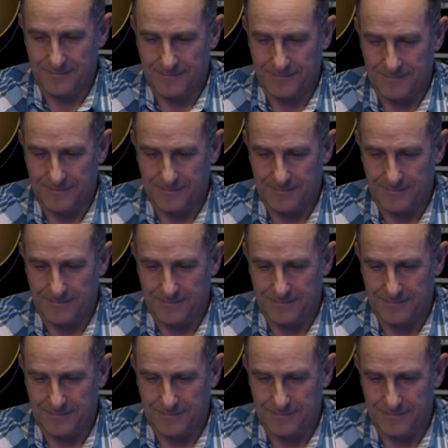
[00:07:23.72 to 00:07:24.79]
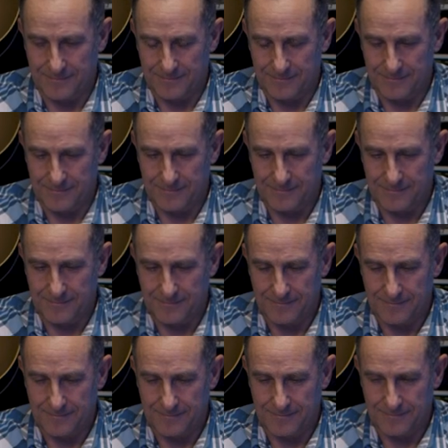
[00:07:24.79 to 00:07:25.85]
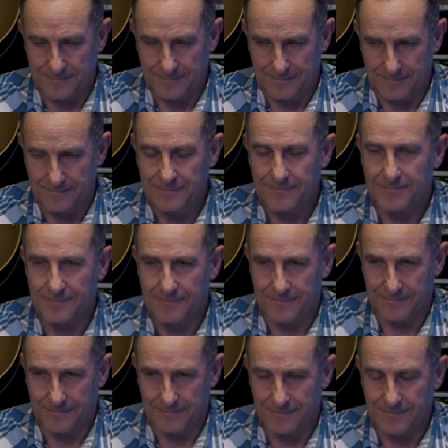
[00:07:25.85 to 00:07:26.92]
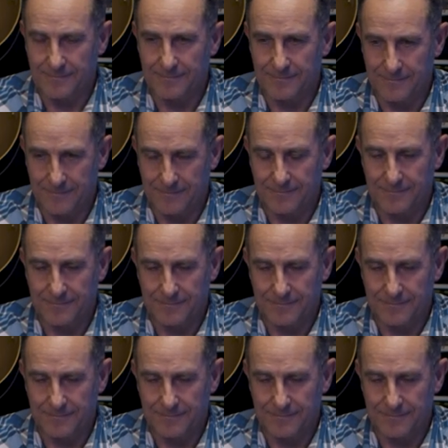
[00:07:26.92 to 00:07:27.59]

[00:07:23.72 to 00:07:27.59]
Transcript: (silent)